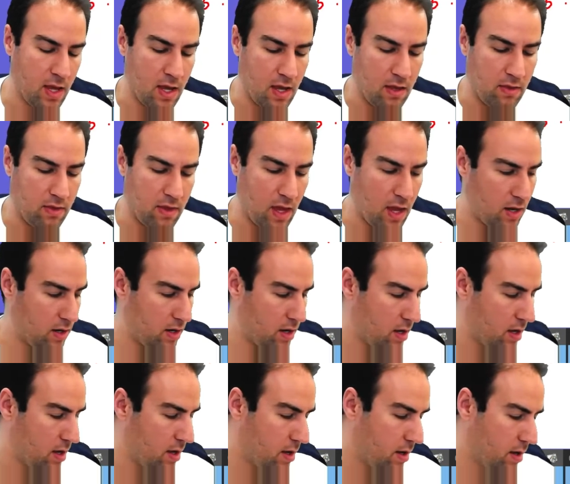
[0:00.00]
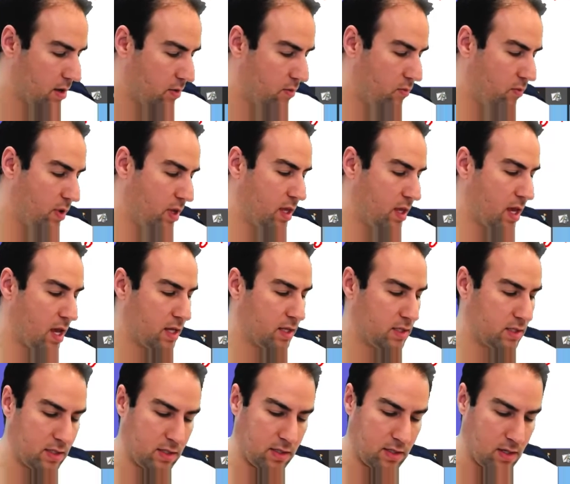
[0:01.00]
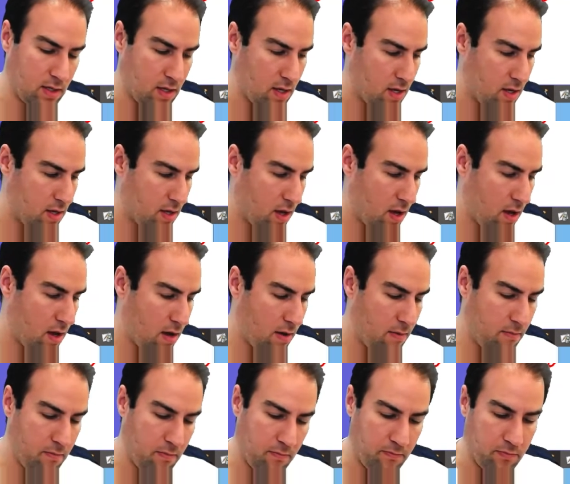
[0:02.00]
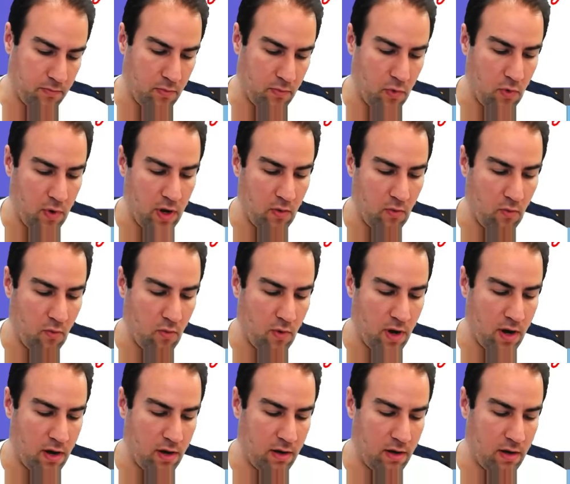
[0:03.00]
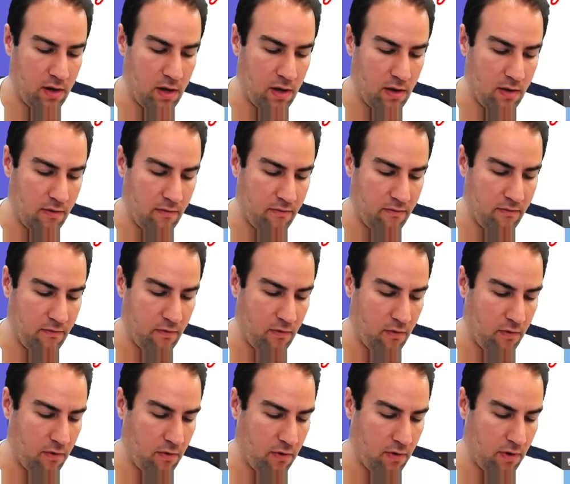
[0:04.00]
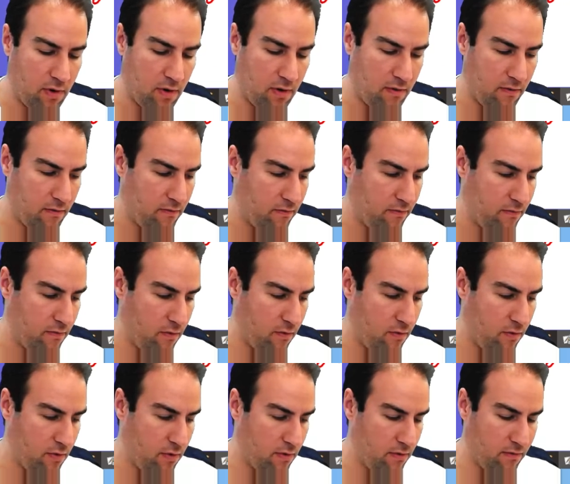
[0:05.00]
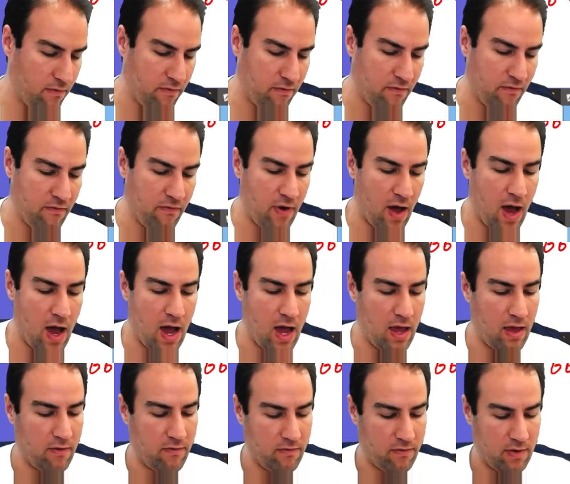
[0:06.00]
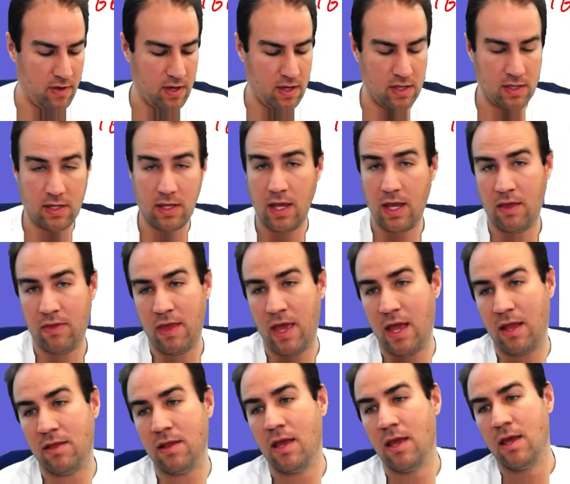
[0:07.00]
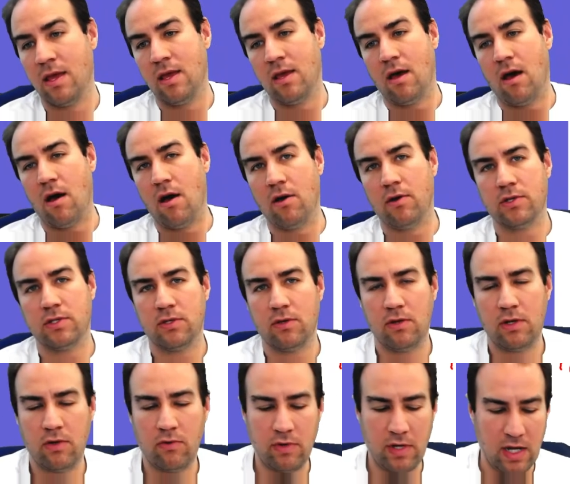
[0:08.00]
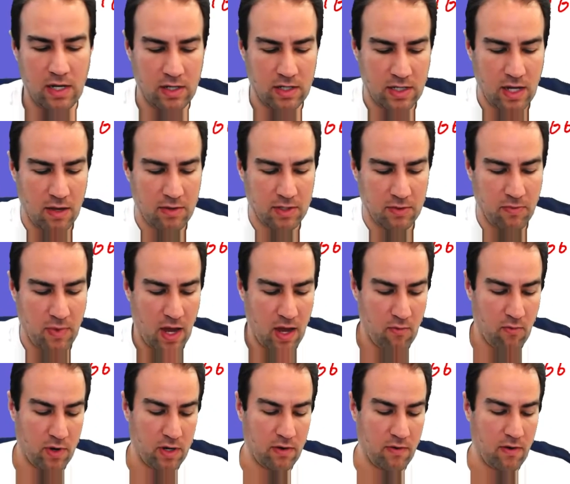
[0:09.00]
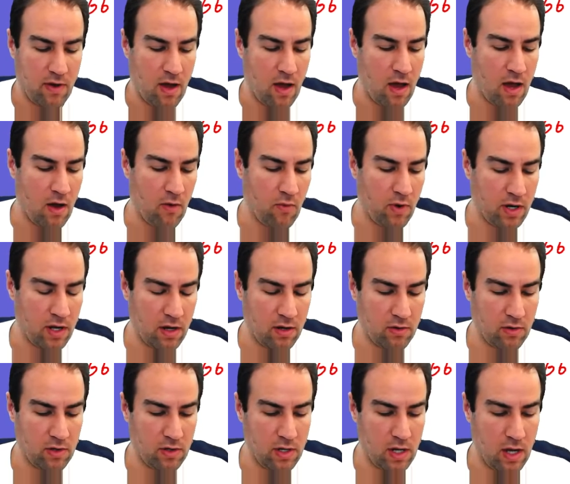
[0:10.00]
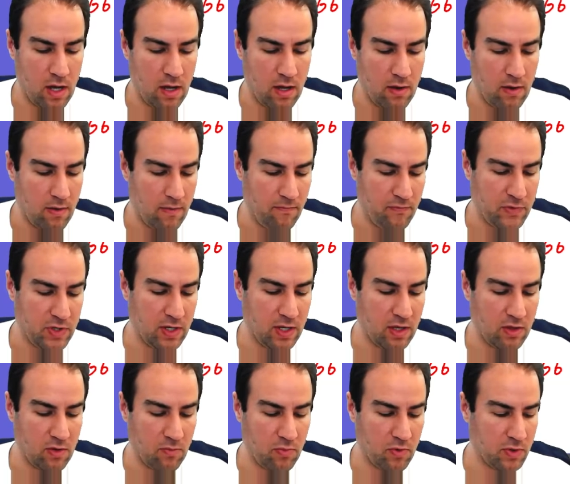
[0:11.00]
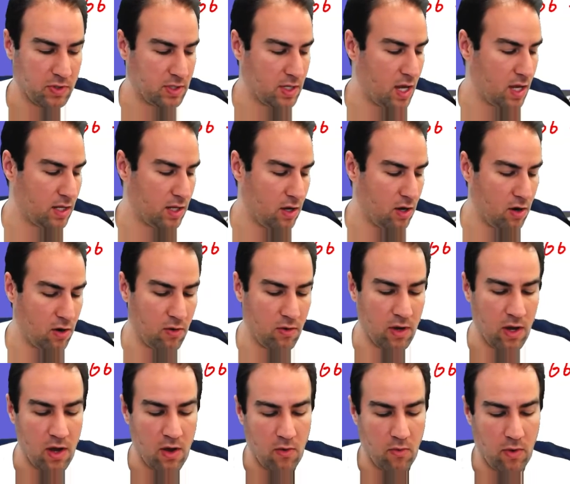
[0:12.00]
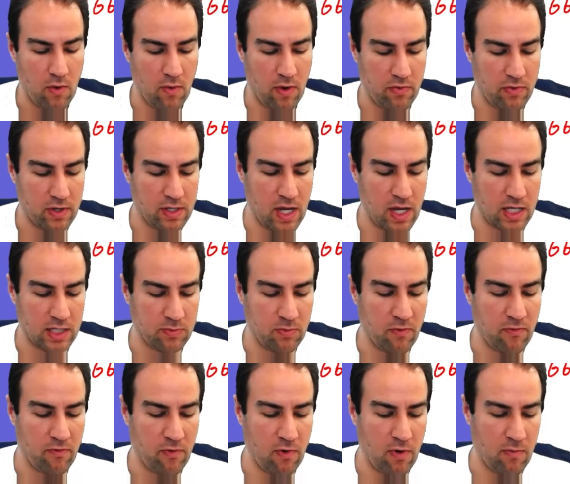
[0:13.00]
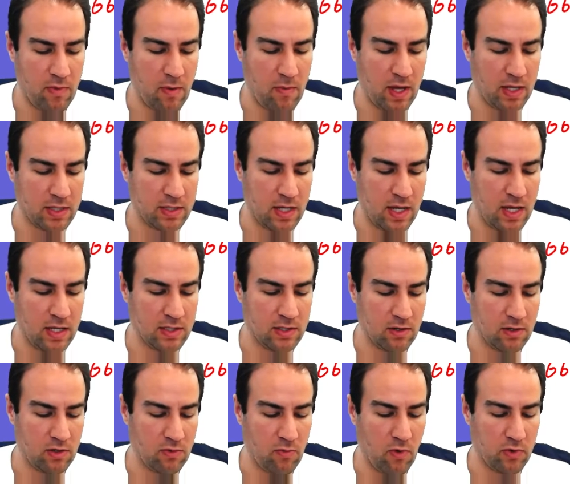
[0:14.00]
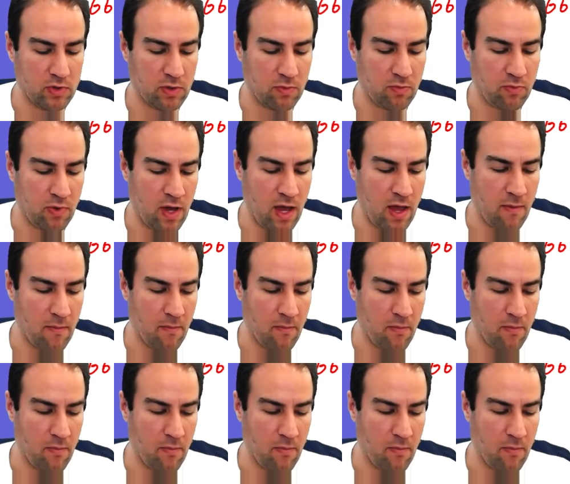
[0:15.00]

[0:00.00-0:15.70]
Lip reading: then we get 0.1445. And then also, you don't need to times it by 100 to get the percent here. We want the decimal form. That makes it easier to multiply it